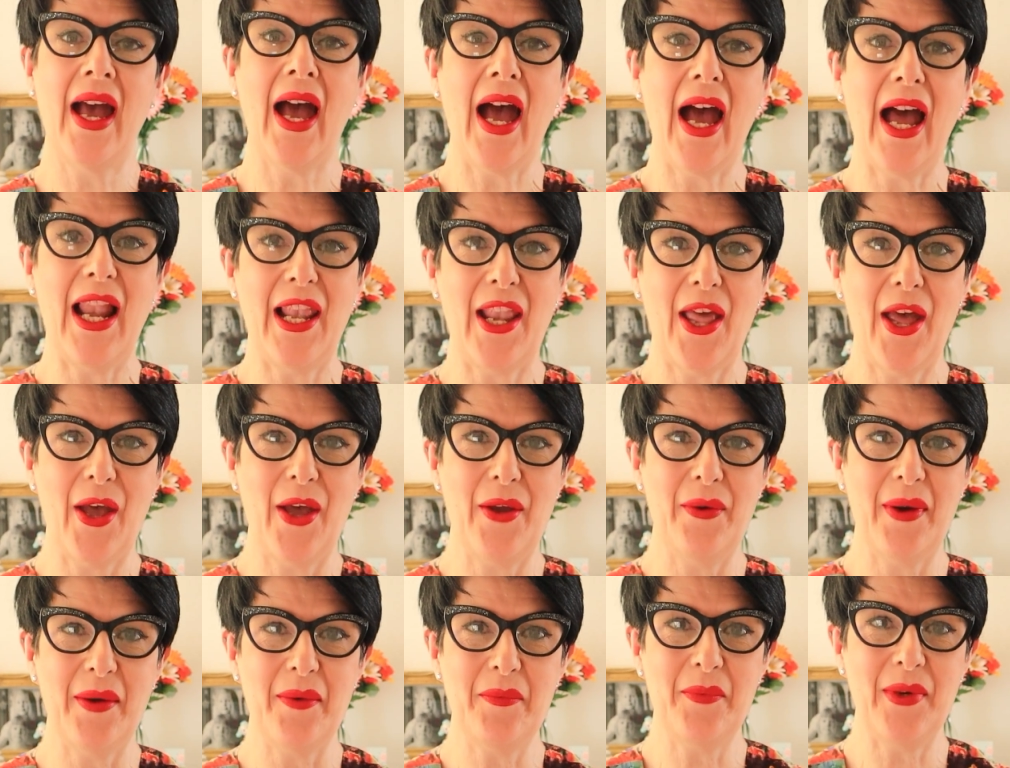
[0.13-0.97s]

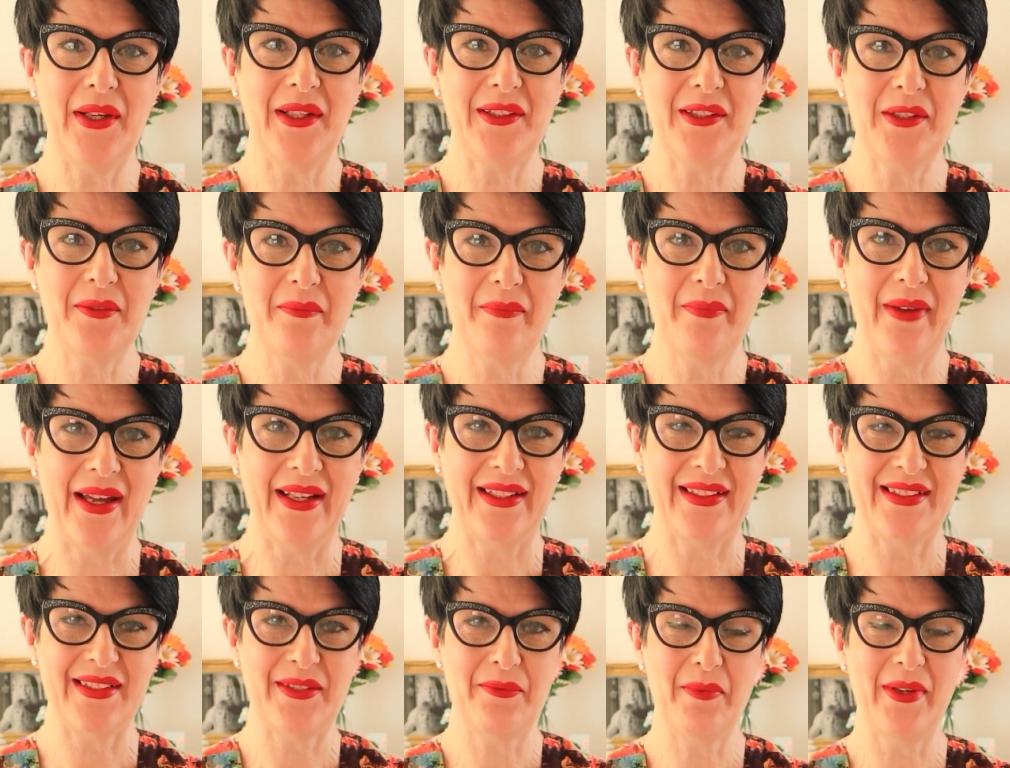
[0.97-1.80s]
Hello and welcome
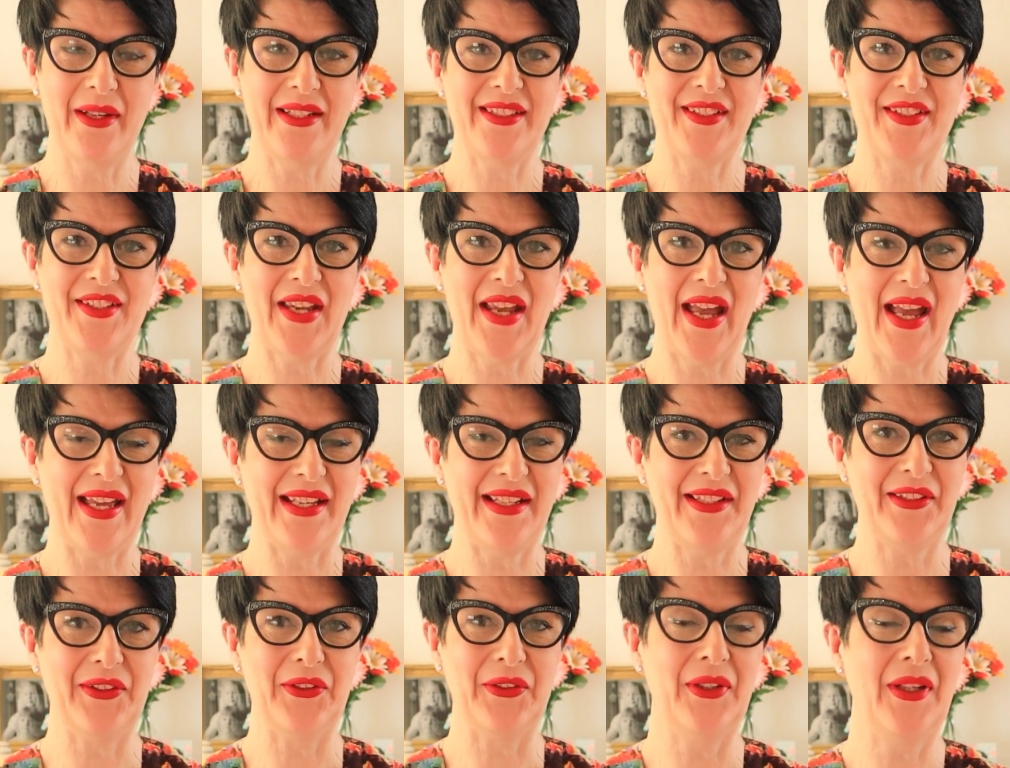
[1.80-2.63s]
back to my
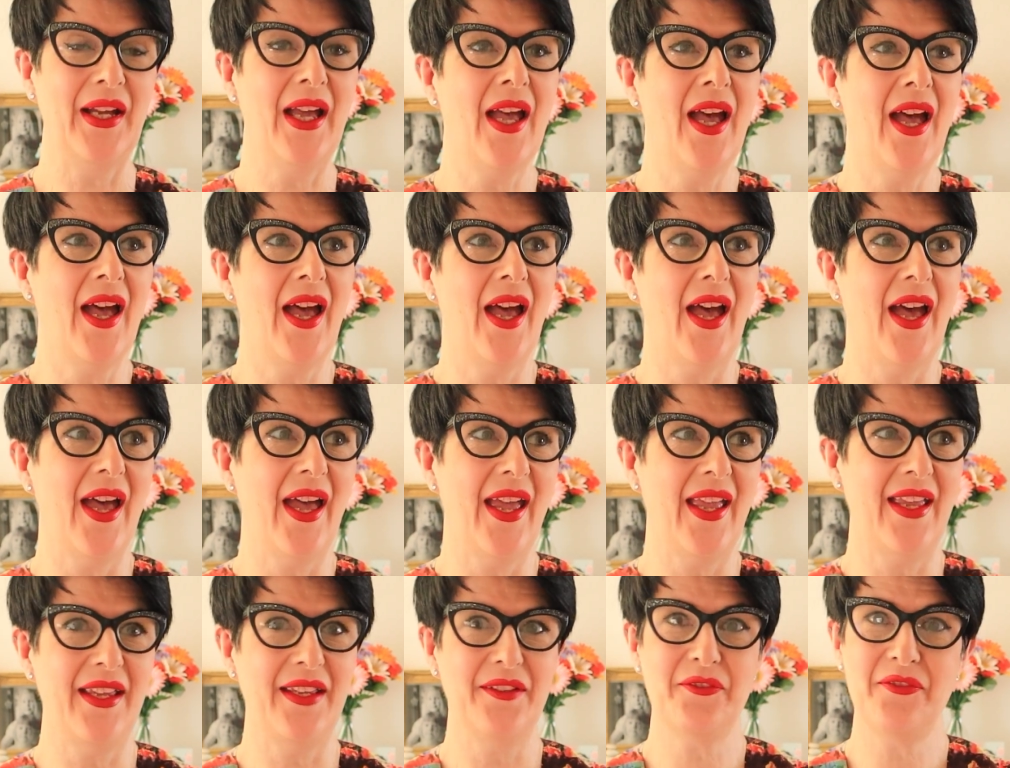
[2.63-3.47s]
channel.
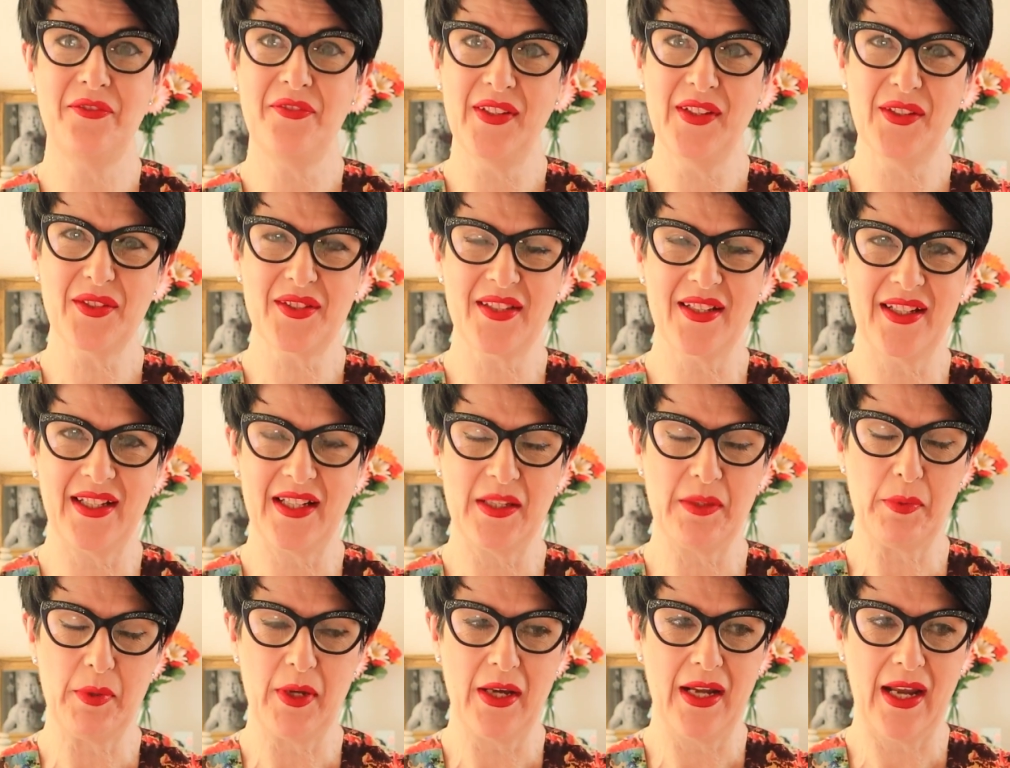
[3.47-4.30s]
It feels like
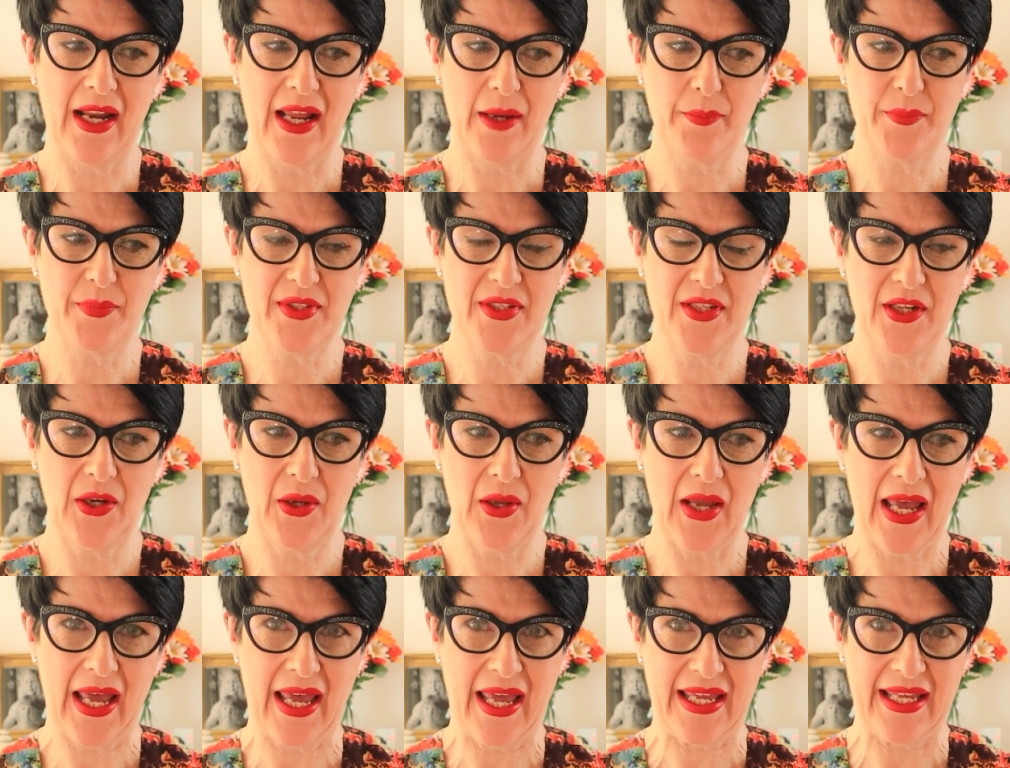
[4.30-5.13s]
it's been an absolute
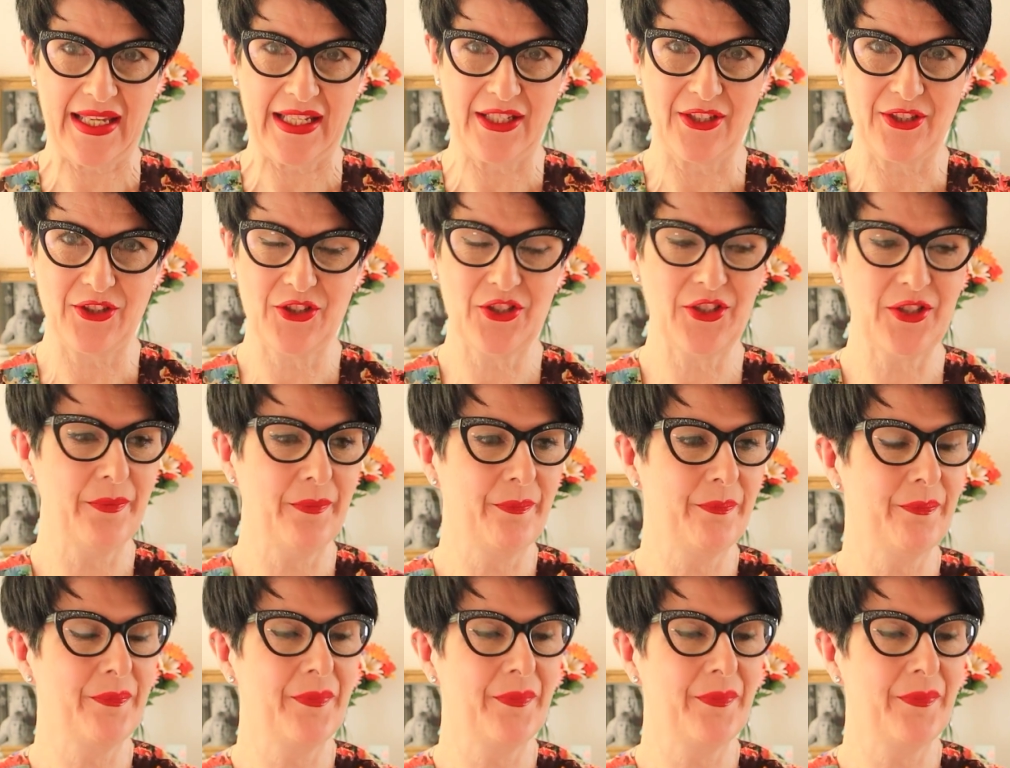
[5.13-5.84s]
age.